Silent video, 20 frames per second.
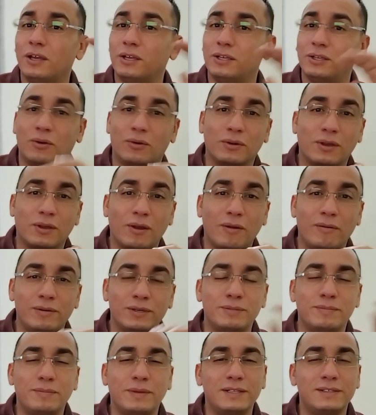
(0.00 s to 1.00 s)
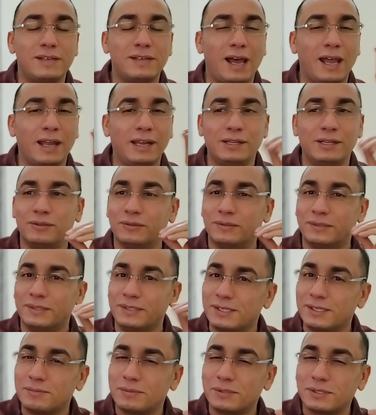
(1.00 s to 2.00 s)
your encouragement. I need you
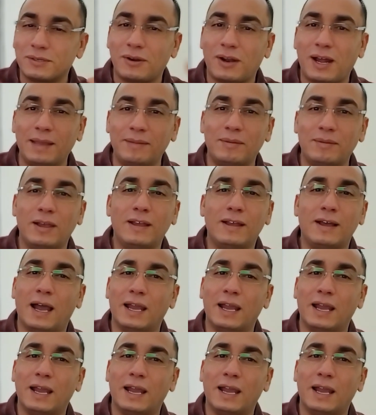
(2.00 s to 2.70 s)
to subscribe.